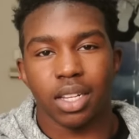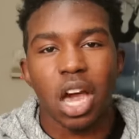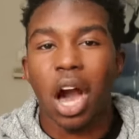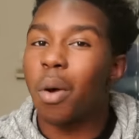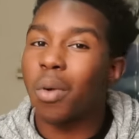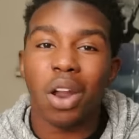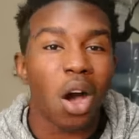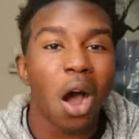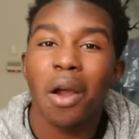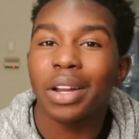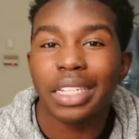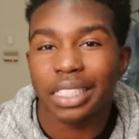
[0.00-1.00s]
Y'all wanna
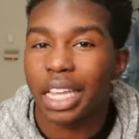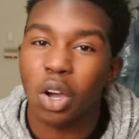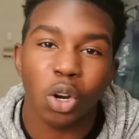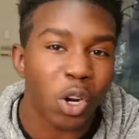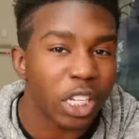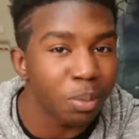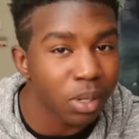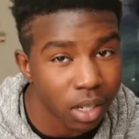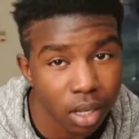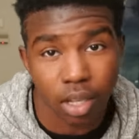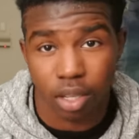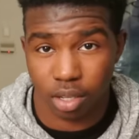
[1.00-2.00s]
already sell Christmas
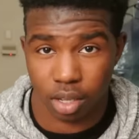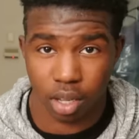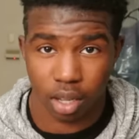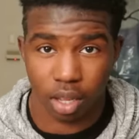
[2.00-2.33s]
cookies.